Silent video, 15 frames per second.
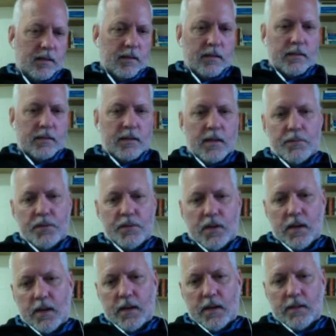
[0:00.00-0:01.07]

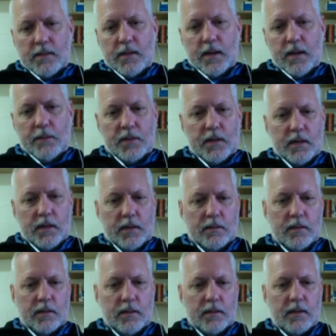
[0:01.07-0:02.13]
snapshot, snapshot,
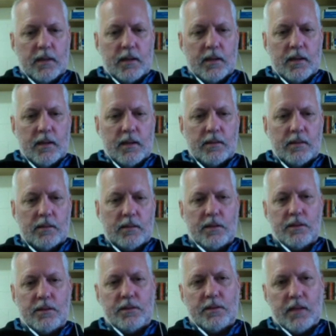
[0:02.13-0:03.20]
da da da. So
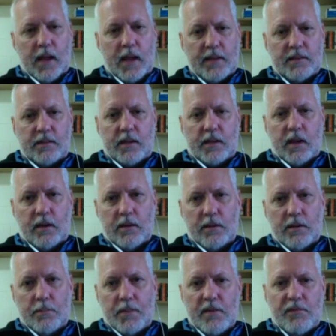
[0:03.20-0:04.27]
there's that's got all
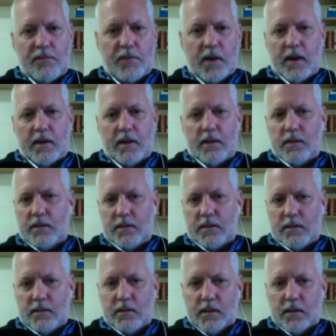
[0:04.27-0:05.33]
the P files
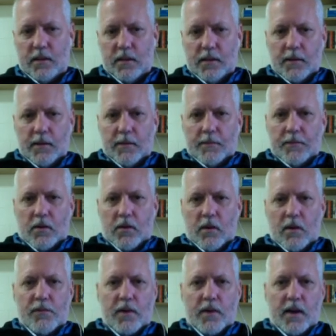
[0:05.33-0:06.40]
and
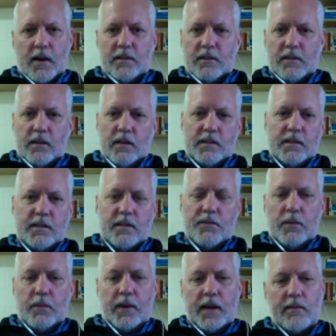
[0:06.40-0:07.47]
R files and all that stuff
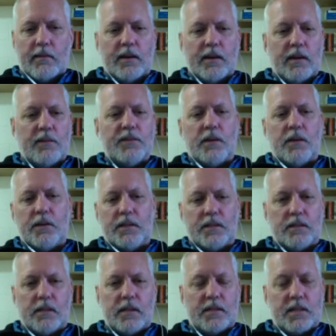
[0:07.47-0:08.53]
that we got rid of. So it,
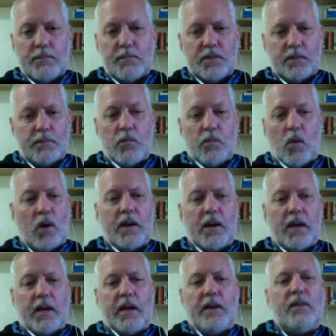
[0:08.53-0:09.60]
seems to be
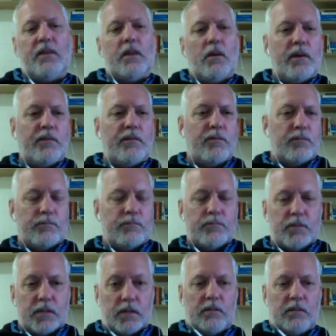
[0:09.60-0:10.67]
working, even though we've
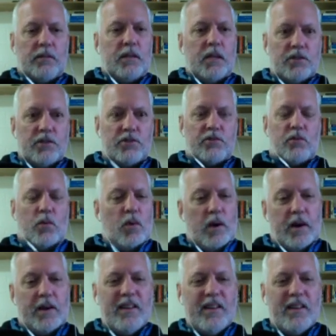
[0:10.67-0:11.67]
destroyed,